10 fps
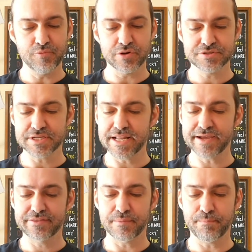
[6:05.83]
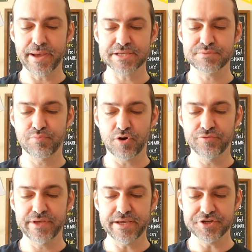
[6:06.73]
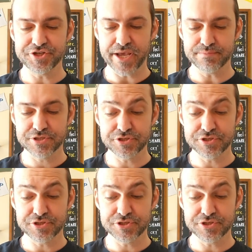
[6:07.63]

will select the best protein shapes